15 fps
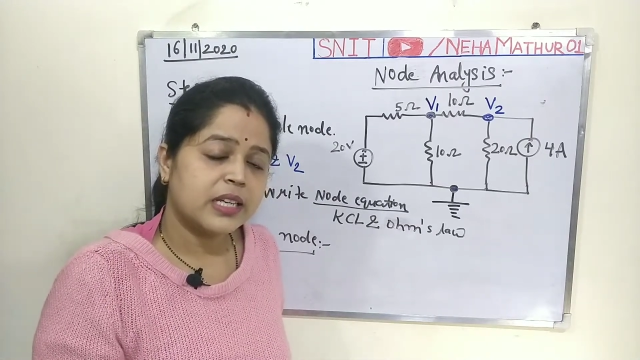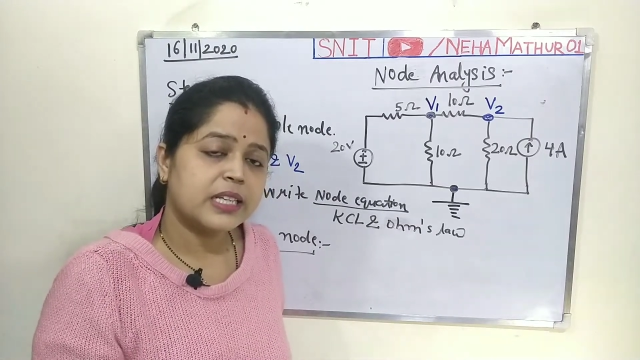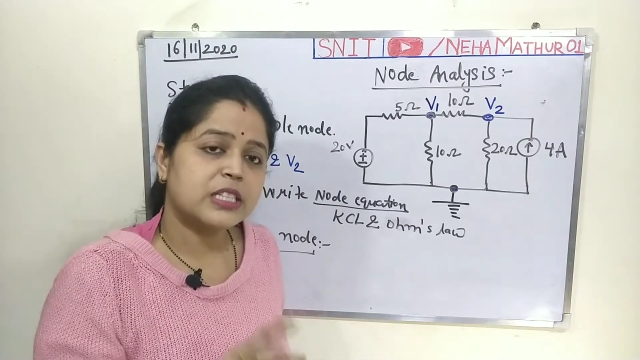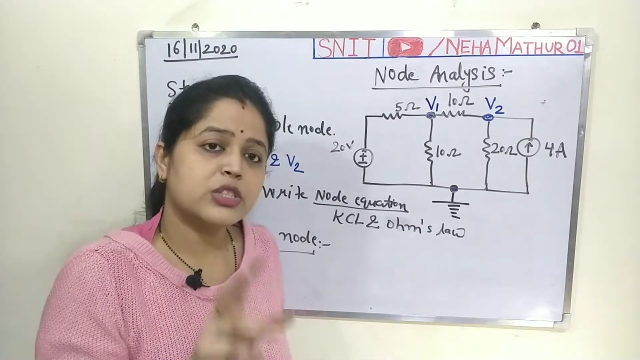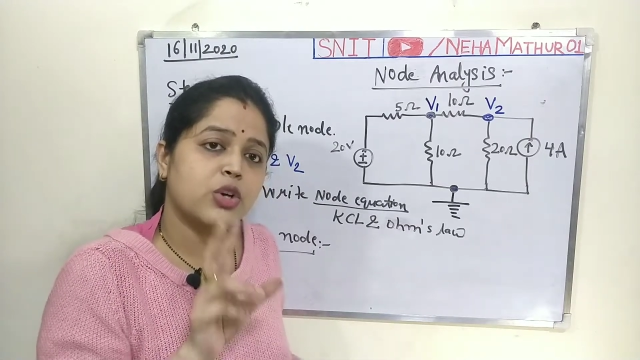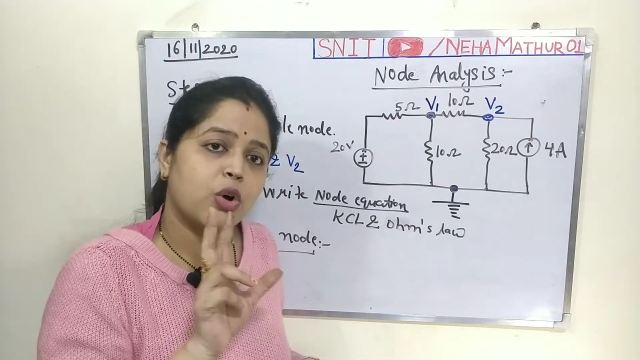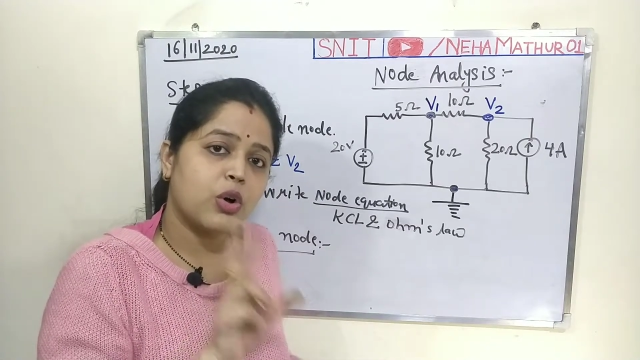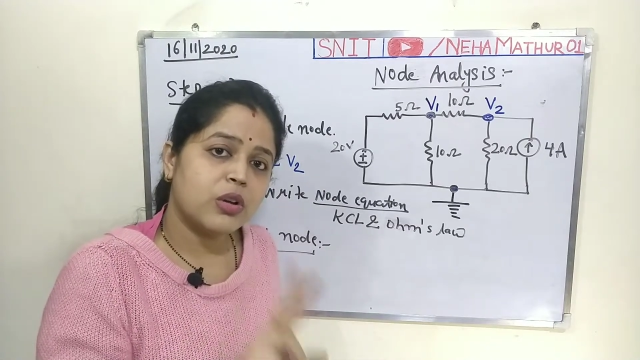
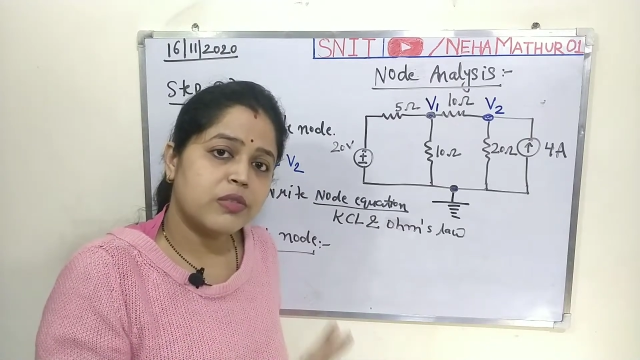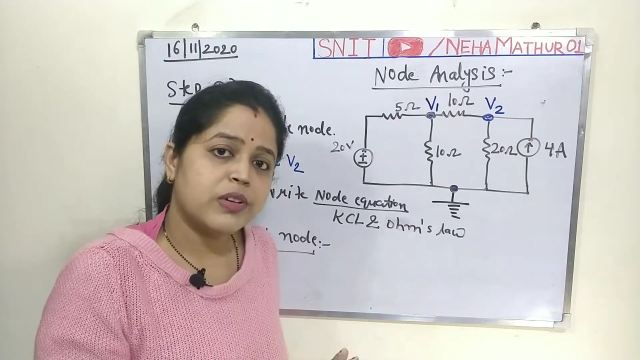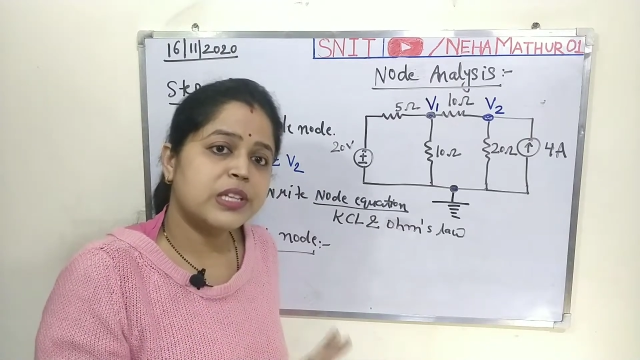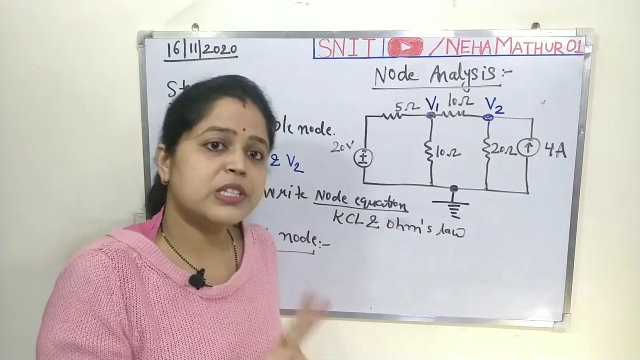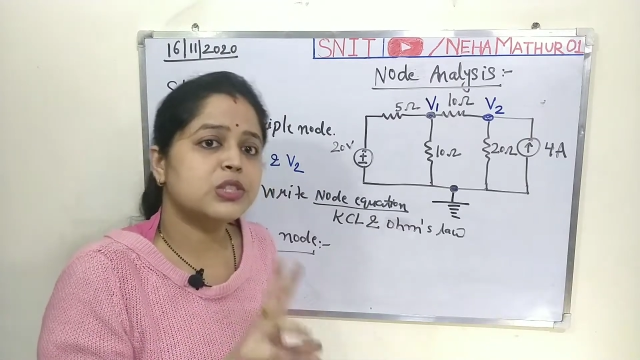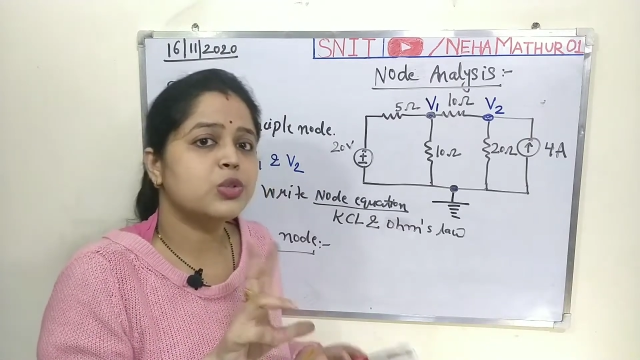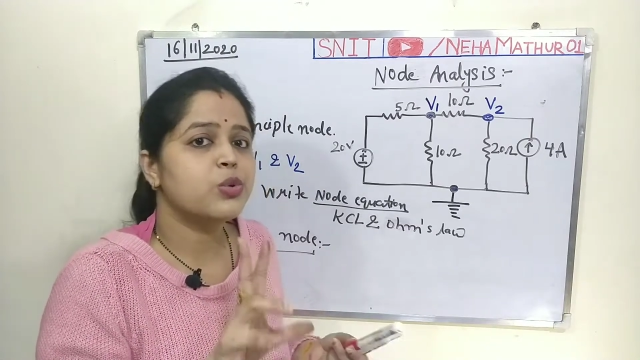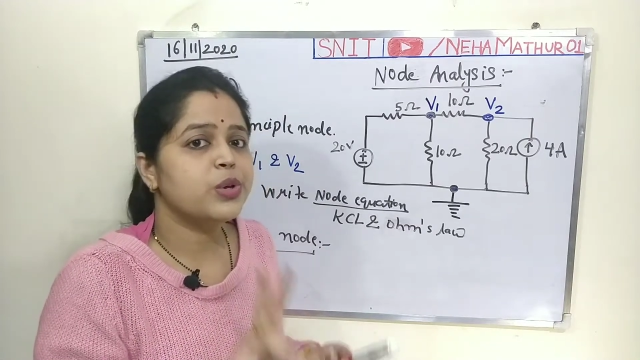is
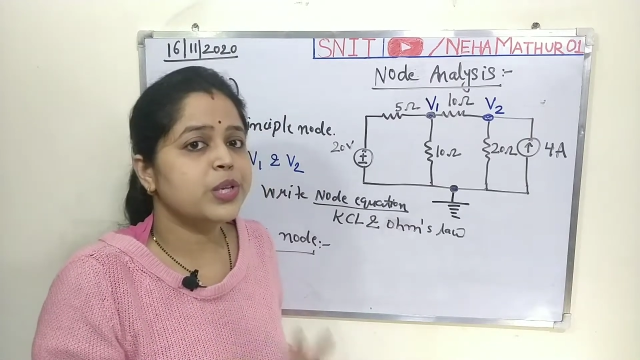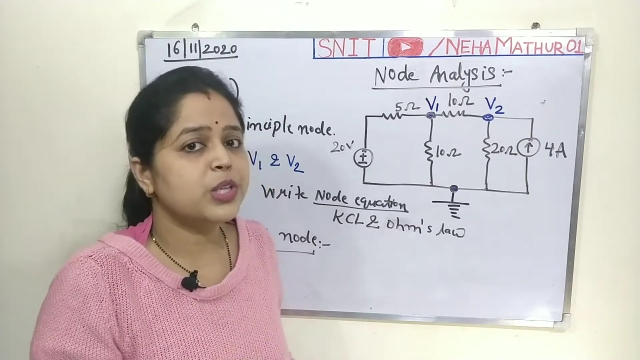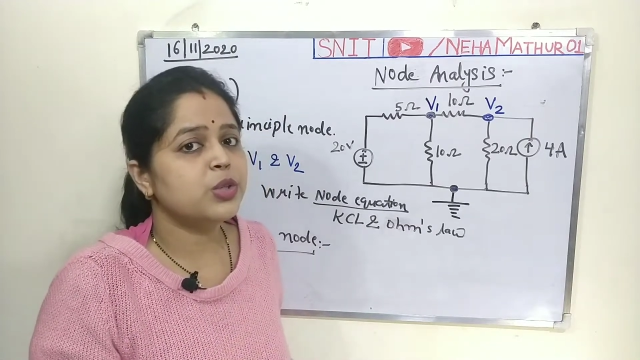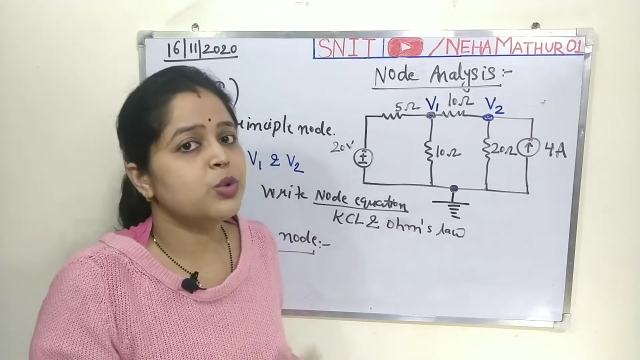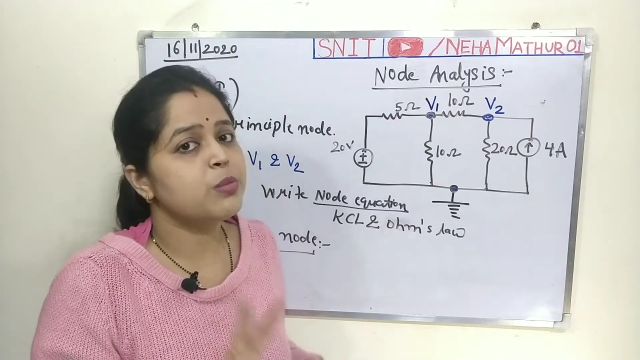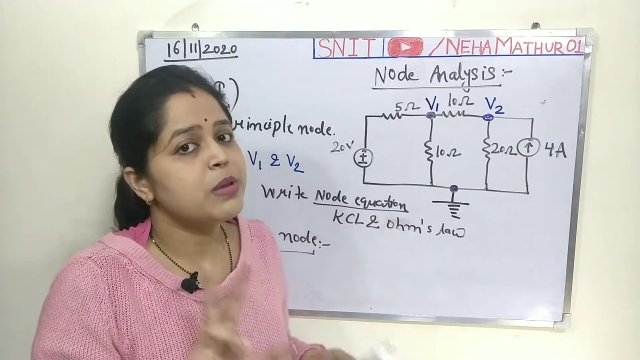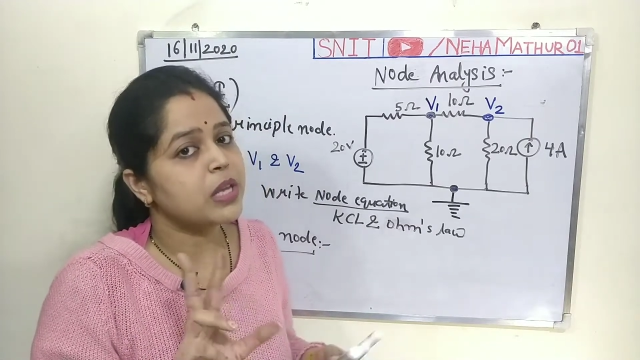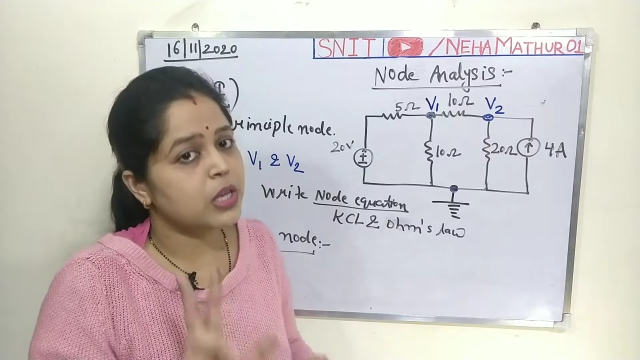always going
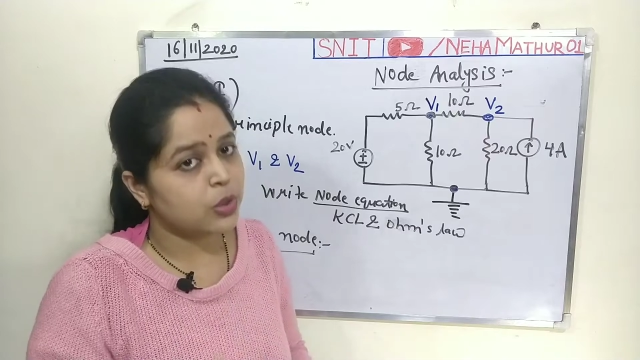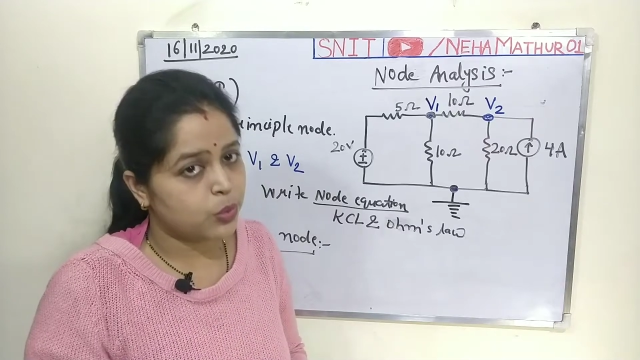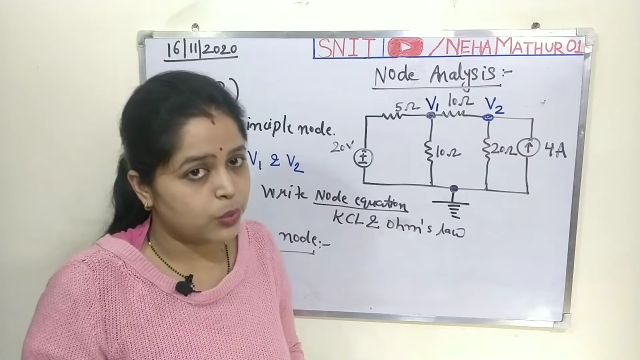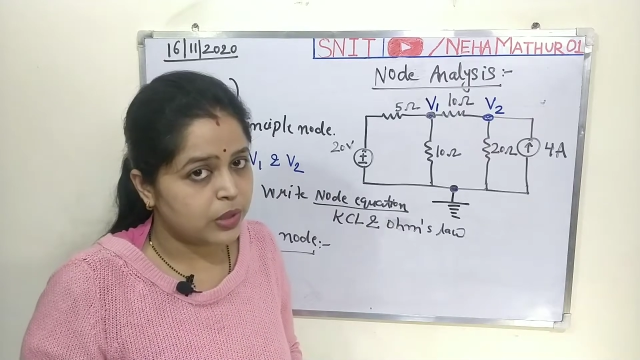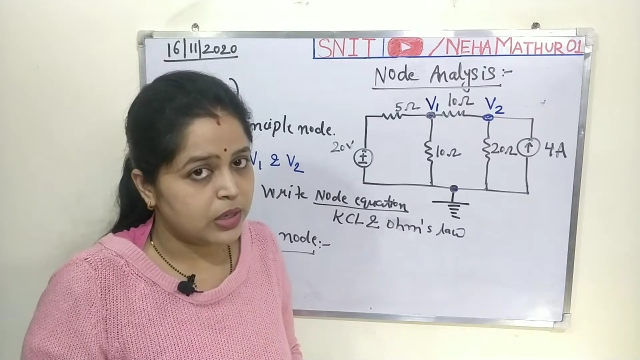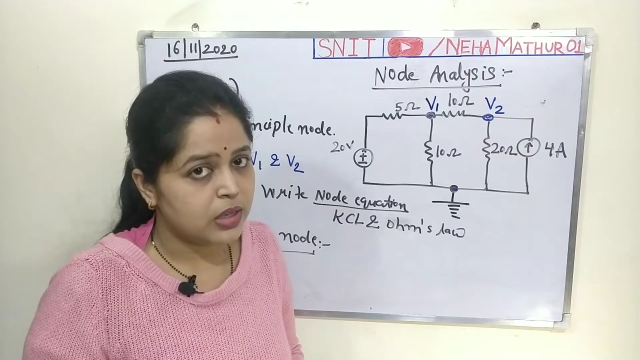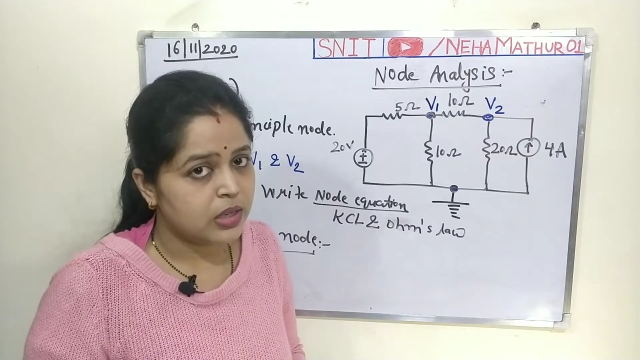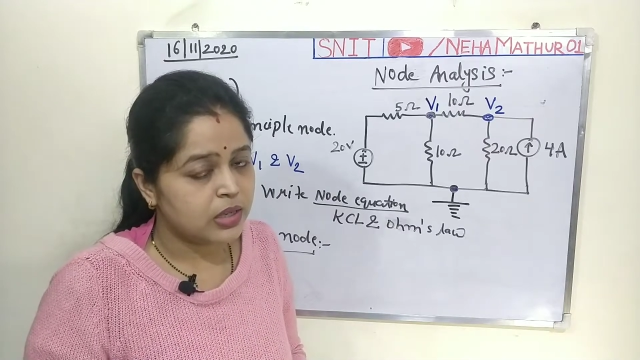to be
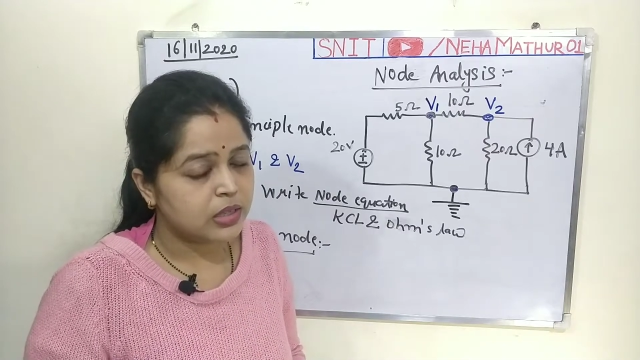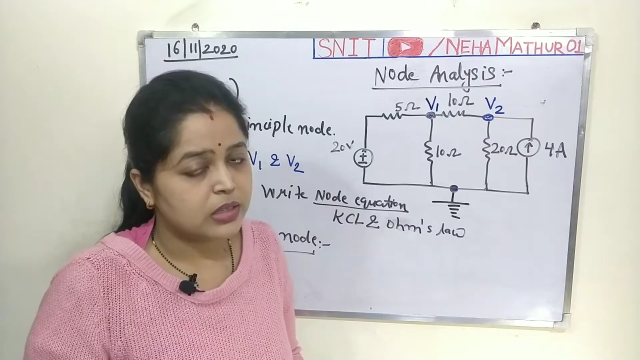equal